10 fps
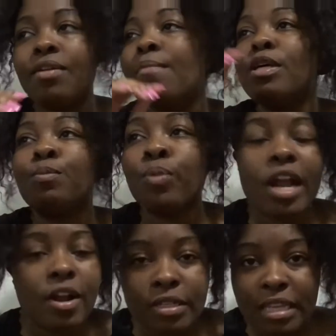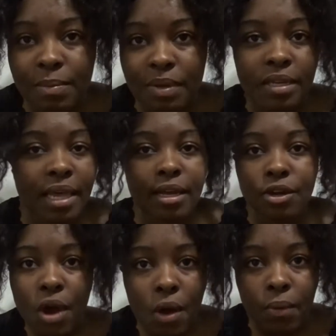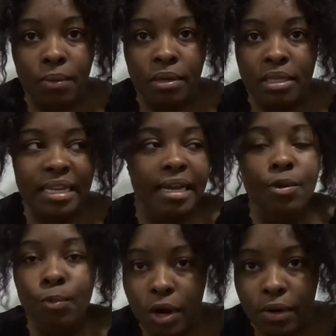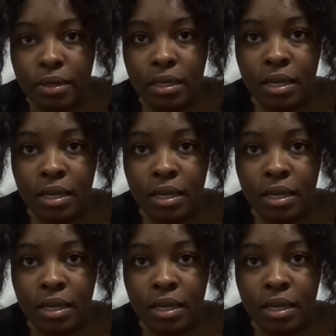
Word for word: care how much prayer is going to be like no it's not going to work